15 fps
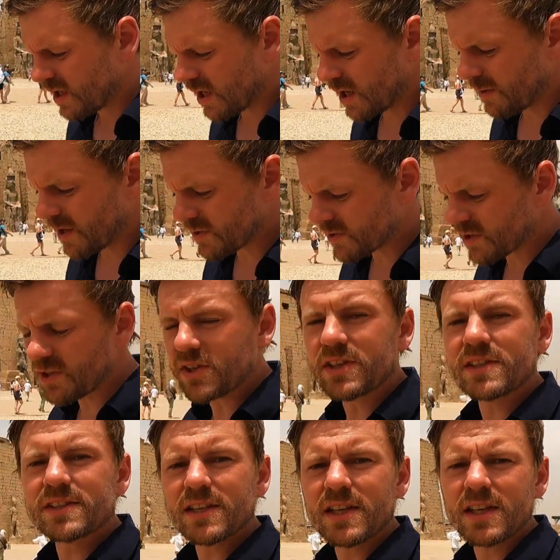Uh, and so you
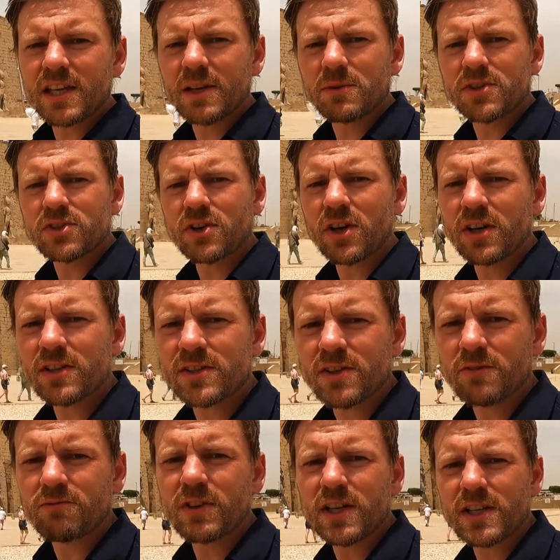can see he was trying
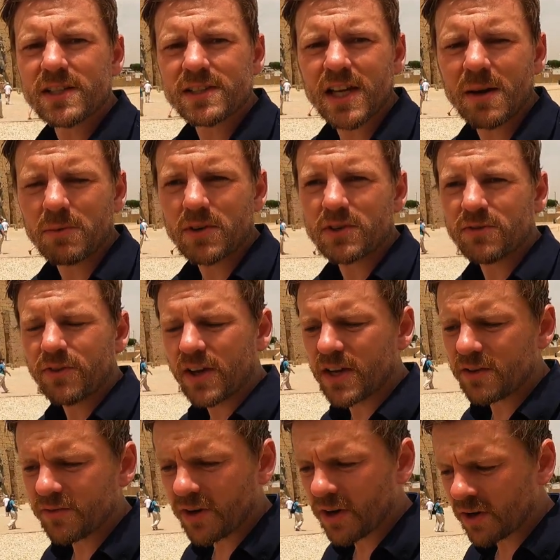to re-establish
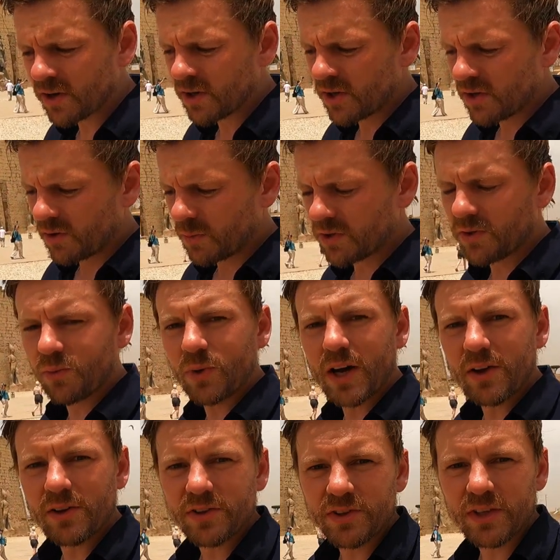favour with the
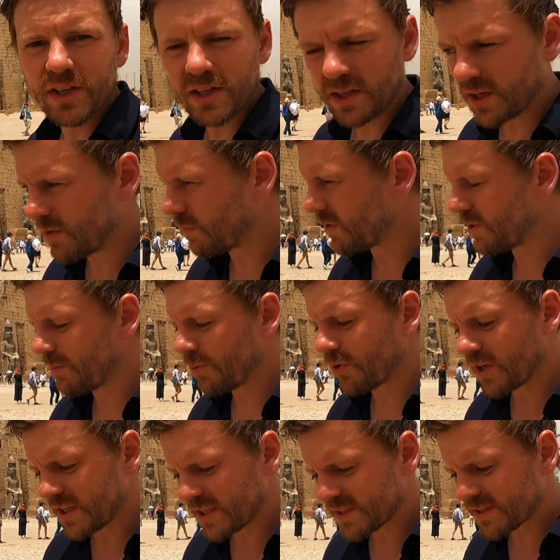wealthy and with the
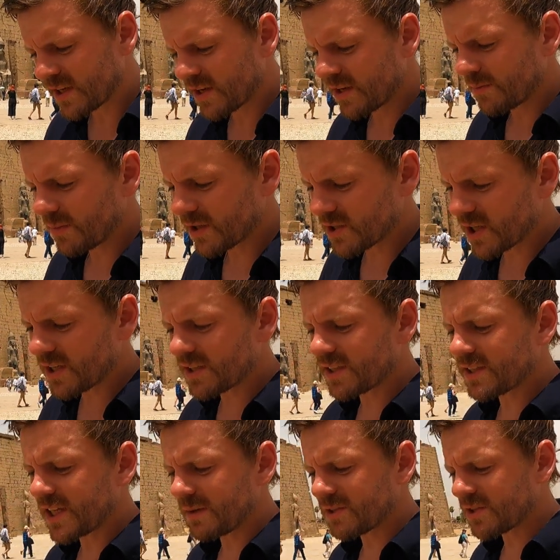priests by changing
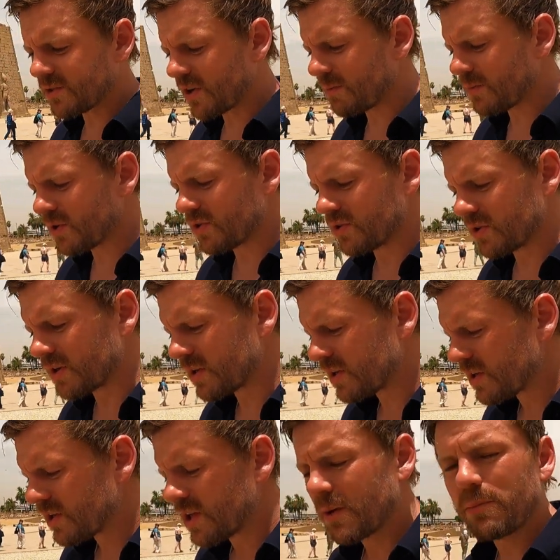his name to Amun,
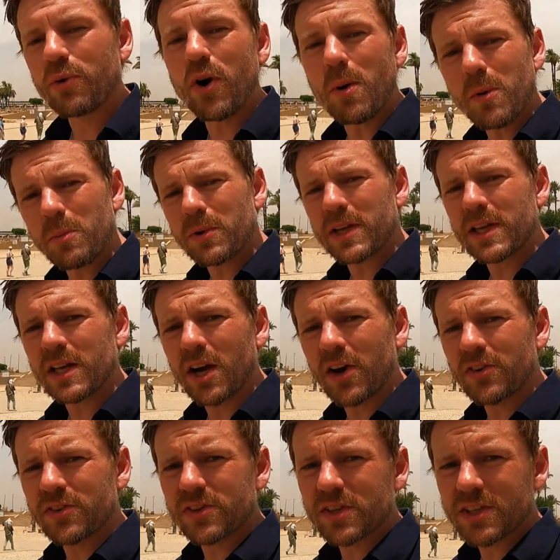probably
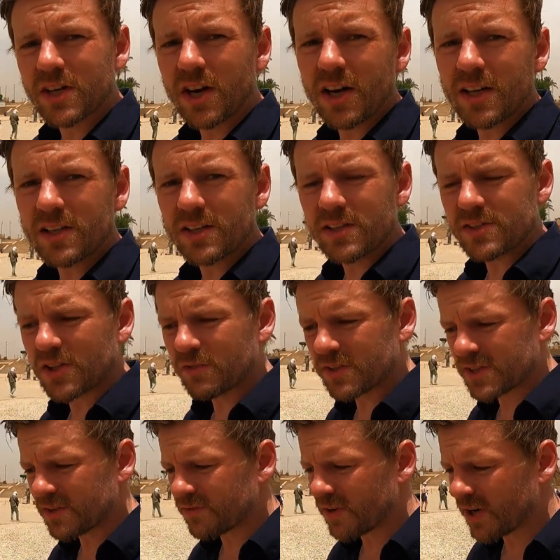under the guidance of
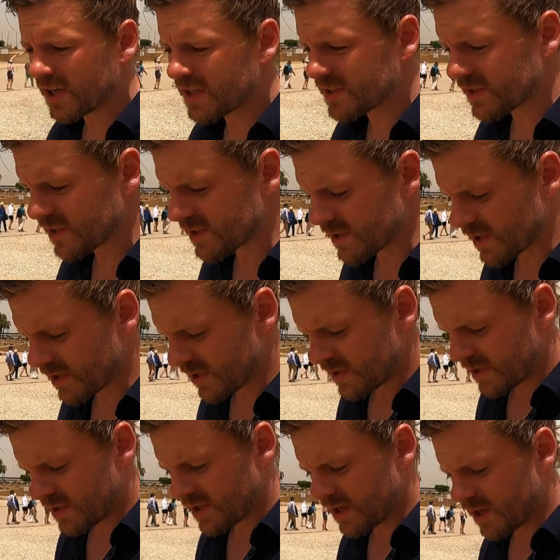his advisors,
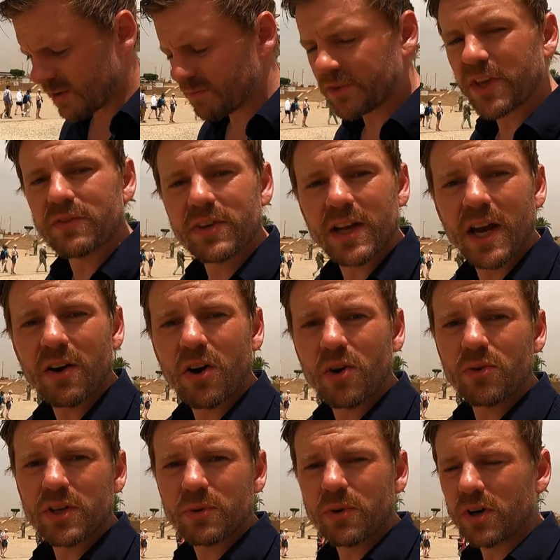um, given how
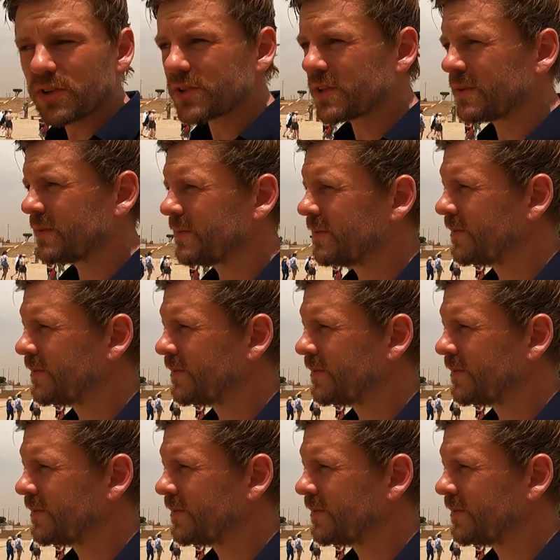old he was.